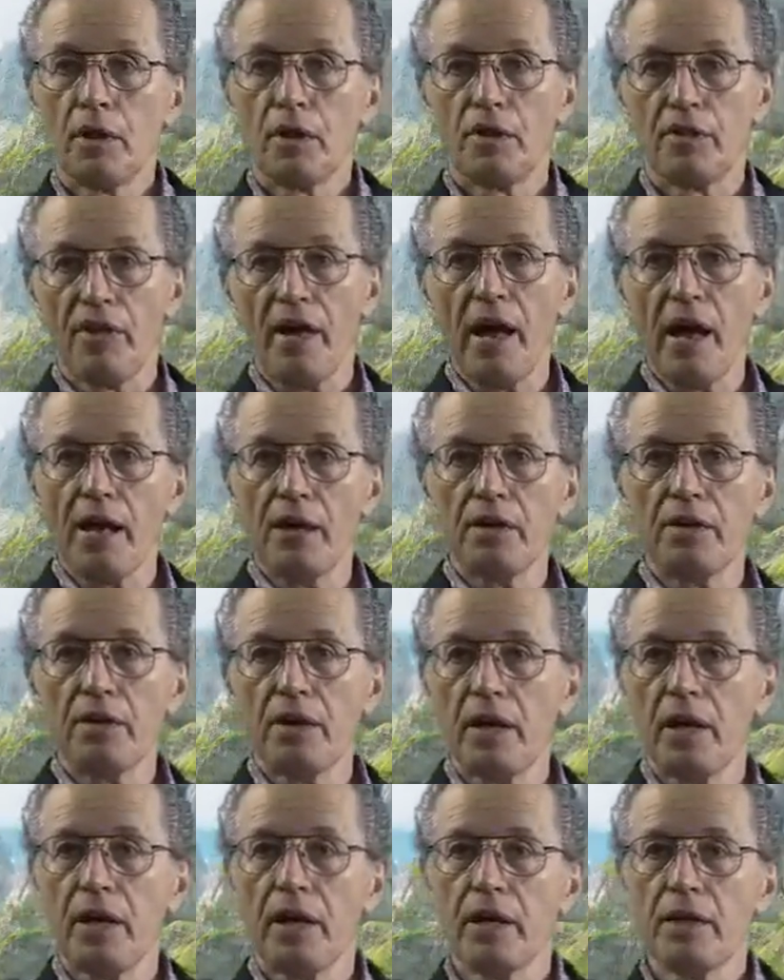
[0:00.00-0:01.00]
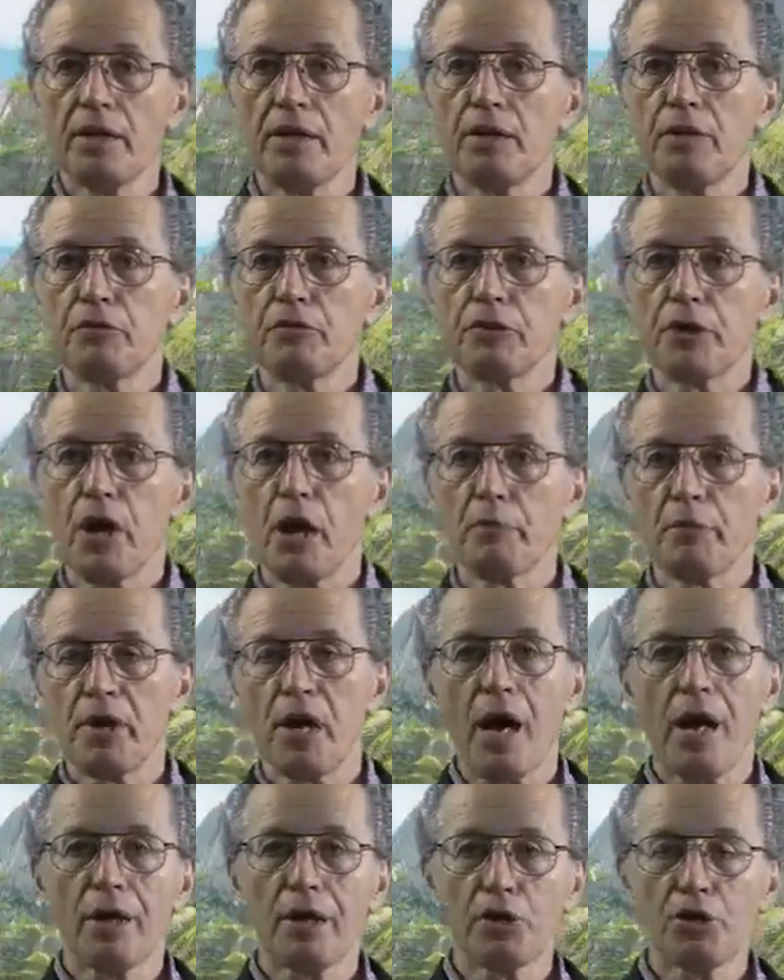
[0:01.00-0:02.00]
Then, in
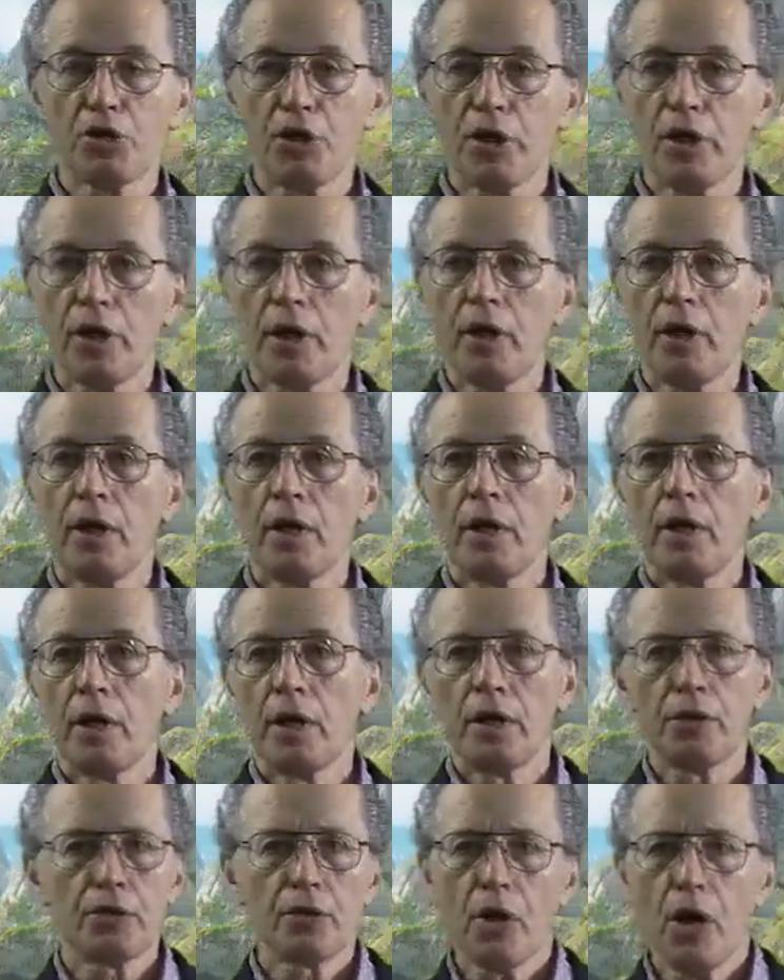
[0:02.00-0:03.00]
phenomenology, it